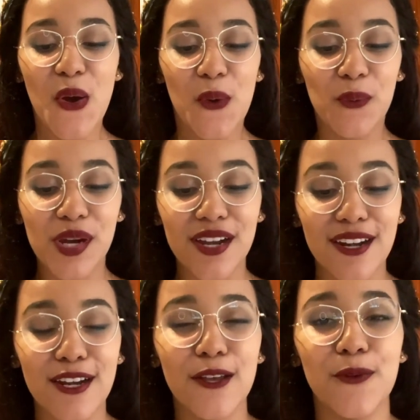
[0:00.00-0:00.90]

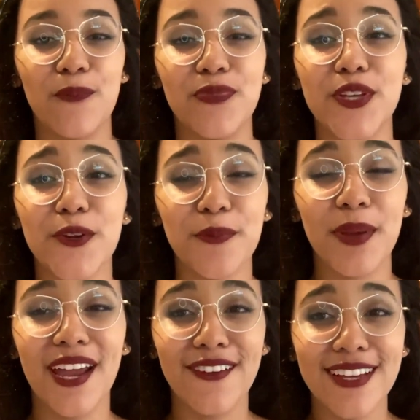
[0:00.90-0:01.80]
where your
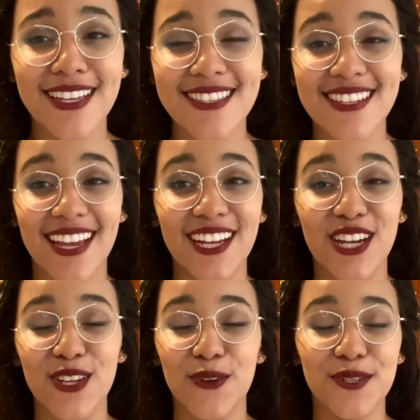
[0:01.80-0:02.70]
parents
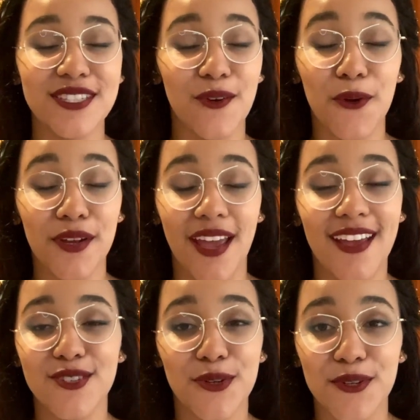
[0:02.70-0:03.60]
and your
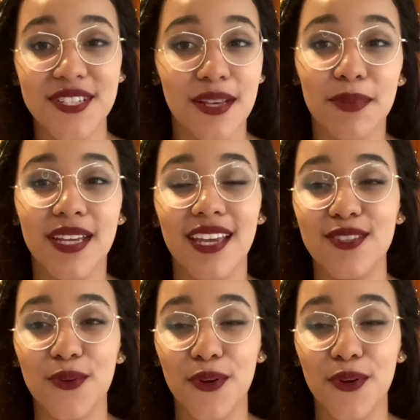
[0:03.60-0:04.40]
siblings or